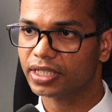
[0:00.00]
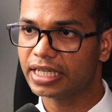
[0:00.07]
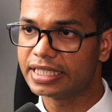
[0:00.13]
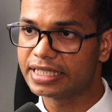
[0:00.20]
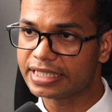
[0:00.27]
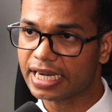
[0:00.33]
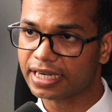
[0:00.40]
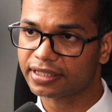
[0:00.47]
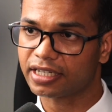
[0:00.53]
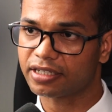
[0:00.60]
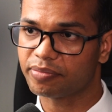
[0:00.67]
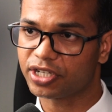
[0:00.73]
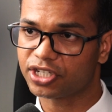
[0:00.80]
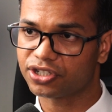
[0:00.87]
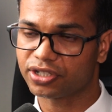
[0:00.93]
inject that
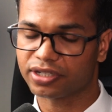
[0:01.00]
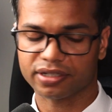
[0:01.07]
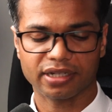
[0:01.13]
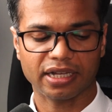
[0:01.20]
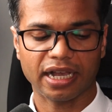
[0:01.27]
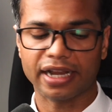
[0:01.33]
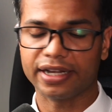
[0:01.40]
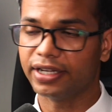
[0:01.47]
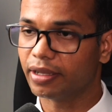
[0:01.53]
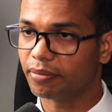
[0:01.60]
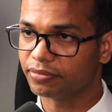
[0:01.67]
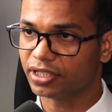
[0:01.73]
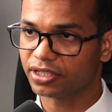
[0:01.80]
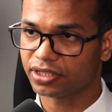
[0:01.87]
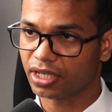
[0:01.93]
mixture and
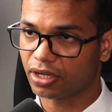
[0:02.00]
numb this